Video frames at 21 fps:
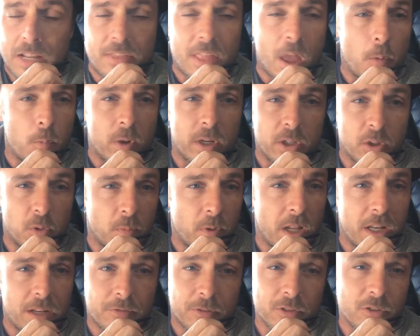That way you're
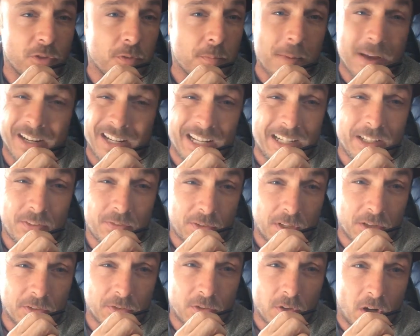ready for just about any
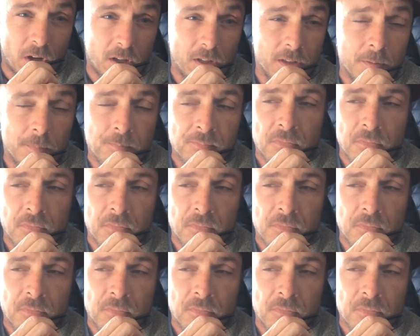size dog.